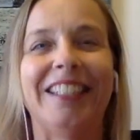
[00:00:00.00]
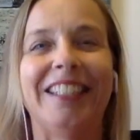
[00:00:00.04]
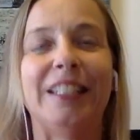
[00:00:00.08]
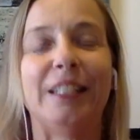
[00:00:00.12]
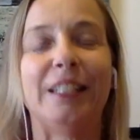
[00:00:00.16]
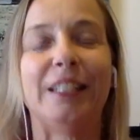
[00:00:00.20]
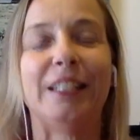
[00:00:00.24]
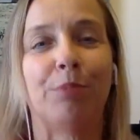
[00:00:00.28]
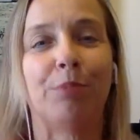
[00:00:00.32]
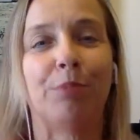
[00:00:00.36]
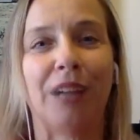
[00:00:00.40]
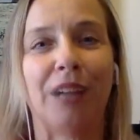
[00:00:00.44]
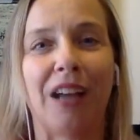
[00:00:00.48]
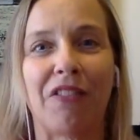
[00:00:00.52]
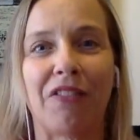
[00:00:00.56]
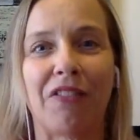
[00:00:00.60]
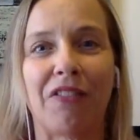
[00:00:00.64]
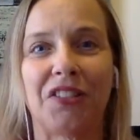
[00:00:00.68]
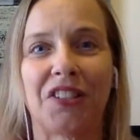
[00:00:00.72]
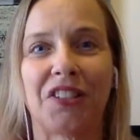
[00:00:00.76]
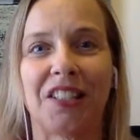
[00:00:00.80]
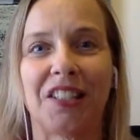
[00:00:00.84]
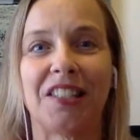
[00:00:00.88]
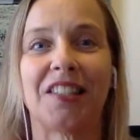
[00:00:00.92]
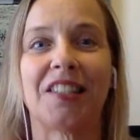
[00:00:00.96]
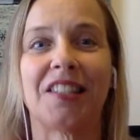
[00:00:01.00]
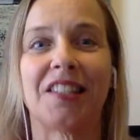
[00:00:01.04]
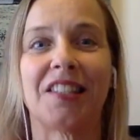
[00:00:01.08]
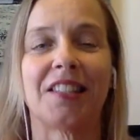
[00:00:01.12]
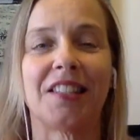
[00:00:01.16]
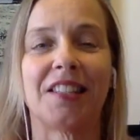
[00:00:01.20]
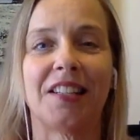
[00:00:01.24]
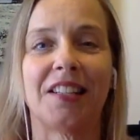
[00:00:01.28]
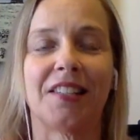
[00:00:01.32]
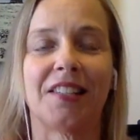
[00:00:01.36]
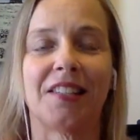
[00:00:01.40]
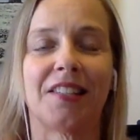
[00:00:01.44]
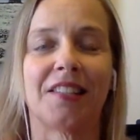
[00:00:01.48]
deep breath since this
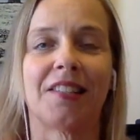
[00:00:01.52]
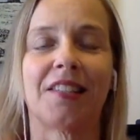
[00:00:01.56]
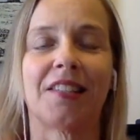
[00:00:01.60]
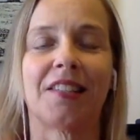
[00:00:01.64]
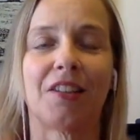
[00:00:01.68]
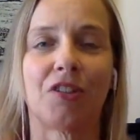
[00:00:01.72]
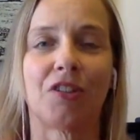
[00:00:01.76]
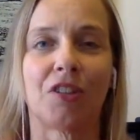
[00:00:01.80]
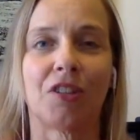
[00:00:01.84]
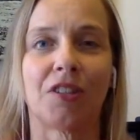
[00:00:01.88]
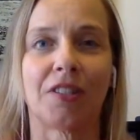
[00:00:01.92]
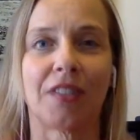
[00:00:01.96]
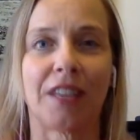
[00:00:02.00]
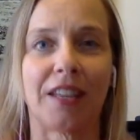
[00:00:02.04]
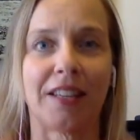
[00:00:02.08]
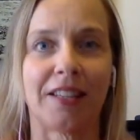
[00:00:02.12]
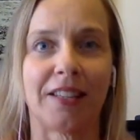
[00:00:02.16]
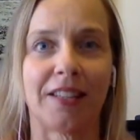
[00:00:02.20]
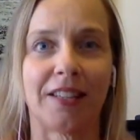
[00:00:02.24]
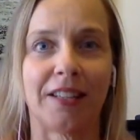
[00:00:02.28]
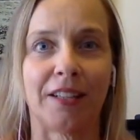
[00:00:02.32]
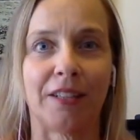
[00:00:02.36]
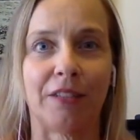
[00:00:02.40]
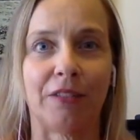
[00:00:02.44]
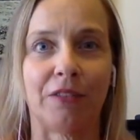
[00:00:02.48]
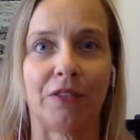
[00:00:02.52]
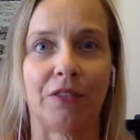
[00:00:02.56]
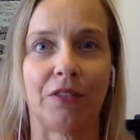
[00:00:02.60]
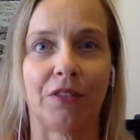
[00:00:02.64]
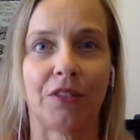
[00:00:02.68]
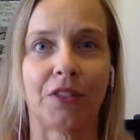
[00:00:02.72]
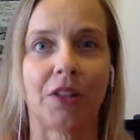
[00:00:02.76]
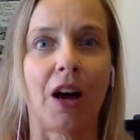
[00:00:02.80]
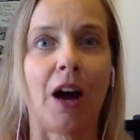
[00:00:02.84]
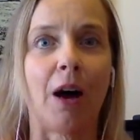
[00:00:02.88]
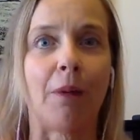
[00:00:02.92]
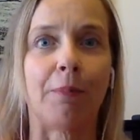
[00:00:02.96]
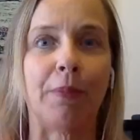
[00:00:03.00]
is such a sensitive
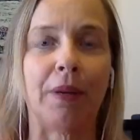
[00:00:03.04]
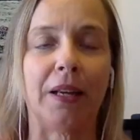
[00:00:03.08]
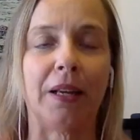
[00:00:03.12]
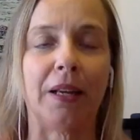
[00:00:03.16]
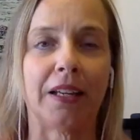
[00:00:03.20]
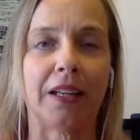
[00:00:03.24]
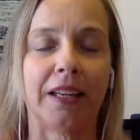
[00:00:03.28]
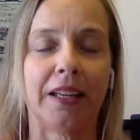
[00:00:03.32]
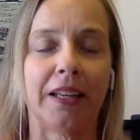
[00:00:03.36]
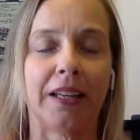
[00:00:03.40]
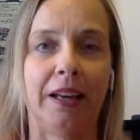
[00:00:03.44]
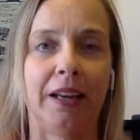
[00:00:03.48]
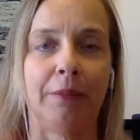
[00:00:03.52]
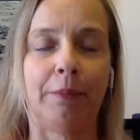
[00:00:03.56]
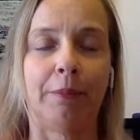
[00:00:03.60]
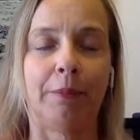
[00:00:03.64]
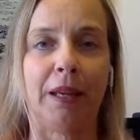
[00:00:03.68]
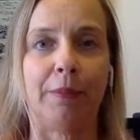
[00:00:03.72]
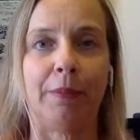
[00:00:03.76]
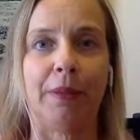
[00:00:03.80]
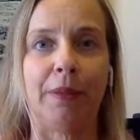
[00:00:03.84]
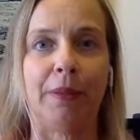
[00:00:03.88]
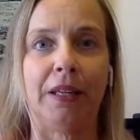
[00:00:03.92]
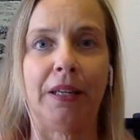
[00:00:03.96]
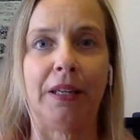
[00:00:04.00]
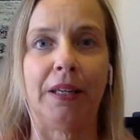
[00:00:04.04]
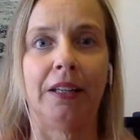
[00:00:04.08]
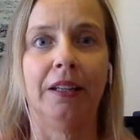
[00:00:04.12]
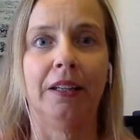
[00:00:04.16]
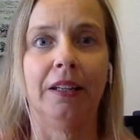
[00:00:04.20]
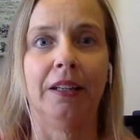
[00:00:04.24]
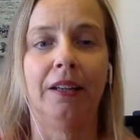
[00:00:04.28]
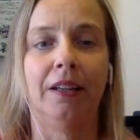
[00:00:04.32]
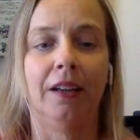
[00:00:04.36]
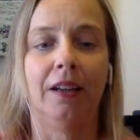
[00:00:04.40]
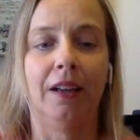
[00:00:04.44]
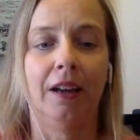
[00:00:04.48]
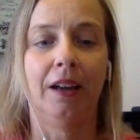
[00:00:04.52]
topic and maybe,
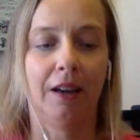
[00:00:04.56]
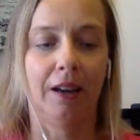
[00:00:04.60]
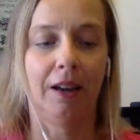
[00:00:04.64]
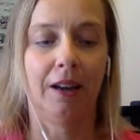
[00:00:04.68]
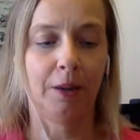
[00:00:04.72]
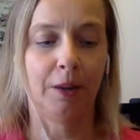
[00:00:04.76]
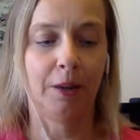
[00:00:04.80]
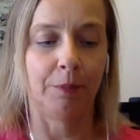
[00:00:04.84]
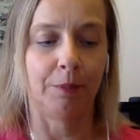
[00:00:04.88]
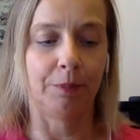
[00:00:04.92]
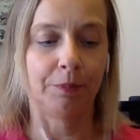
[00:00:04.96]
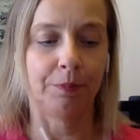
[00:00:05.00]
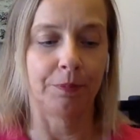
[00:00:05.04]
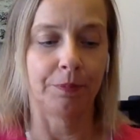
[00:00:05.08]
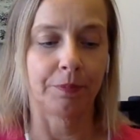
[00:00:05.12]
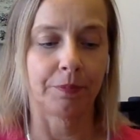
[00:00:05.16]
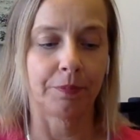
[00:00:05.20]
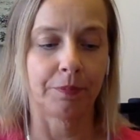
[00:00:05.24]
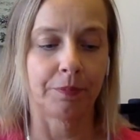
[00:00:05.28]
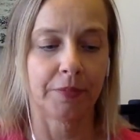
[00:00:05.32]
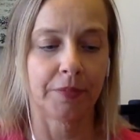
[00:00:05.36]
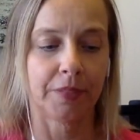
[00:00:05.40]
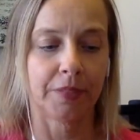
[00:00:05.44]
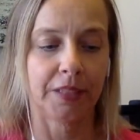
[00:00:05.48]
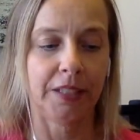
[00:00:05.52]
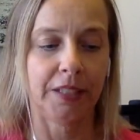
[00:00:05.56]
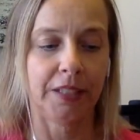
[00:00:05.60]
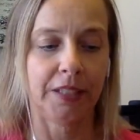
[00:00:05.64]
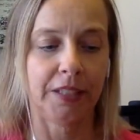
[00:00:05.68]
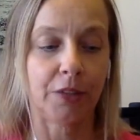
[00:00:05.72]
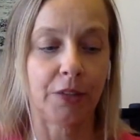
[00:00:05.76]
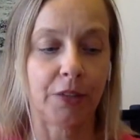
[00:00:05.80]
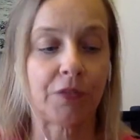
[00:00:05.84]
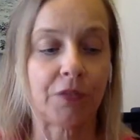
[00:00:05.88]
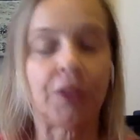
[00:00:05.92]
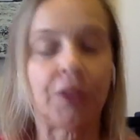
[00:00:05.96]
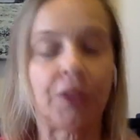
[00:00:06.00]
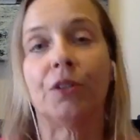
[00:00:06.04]
um, you know,
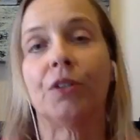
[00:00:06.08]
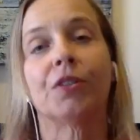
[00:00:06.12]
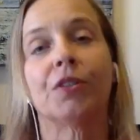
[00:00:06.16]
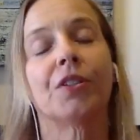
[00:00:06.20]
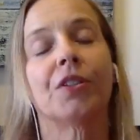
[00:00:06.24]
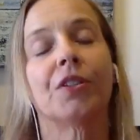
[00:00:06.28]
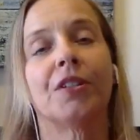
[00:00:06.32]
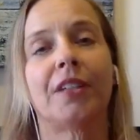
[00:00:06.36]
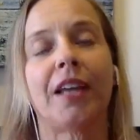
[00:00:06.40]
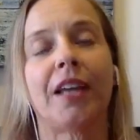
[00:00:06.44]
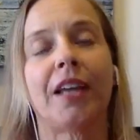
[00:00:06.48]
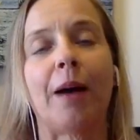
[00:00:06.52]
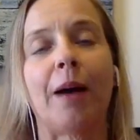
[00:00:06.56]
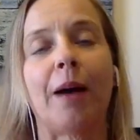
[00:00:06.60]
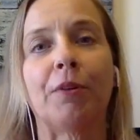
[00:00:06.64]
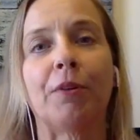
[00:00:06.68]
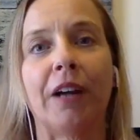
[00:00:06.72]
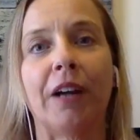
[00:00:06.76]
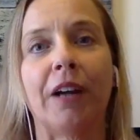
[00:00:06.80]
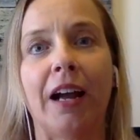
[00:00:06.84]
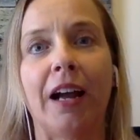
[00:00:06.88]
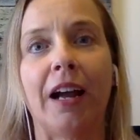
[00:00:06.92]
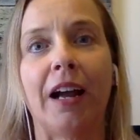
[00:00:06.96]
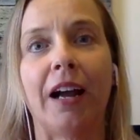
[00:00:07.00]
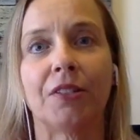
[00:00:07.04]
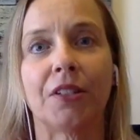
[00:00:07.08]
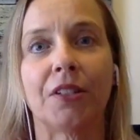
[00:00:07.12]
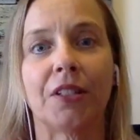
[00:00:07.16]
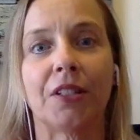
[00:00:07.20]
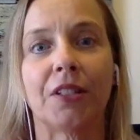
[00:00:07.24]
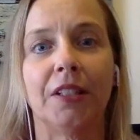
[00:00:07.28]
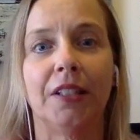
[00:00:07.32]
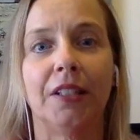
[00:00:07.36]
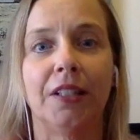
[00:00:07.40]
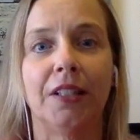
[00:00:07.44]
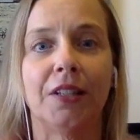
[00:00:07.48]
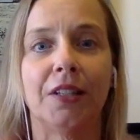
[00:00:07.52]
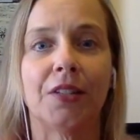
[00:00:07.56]
difficult to tap around.
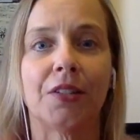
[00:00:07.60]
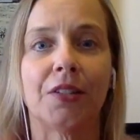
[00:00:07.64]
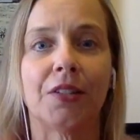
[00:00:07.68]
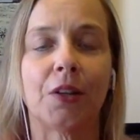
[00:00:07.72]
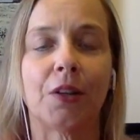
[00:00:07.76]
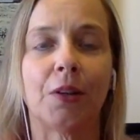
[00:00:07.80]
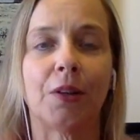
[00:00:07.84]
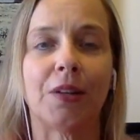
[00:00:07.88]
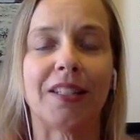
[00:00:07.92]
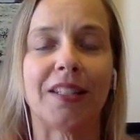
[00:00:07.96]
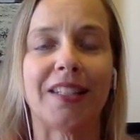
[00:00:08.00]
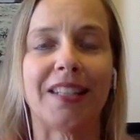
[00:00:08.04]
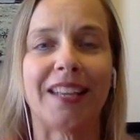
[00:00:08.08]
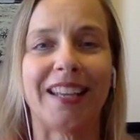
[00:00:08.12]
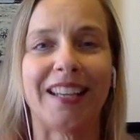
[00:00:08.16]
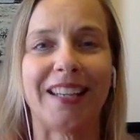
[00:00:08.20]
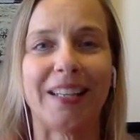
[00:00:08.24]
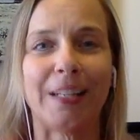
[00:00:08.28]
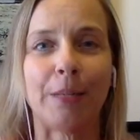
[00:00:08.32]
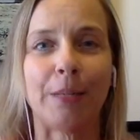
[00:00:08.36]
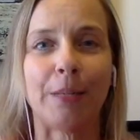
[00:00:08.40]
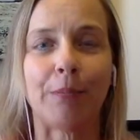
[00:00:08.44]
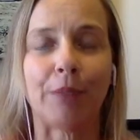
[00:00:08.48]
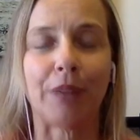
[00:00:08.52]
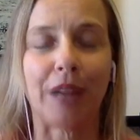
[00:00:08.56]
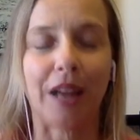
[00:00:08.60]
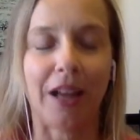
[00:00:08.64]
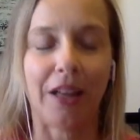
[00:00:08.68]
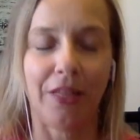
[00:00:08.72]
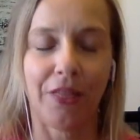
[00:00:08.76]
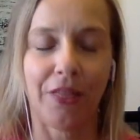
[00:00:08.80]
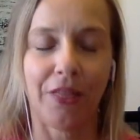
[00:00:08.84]
So let's take a deep breath.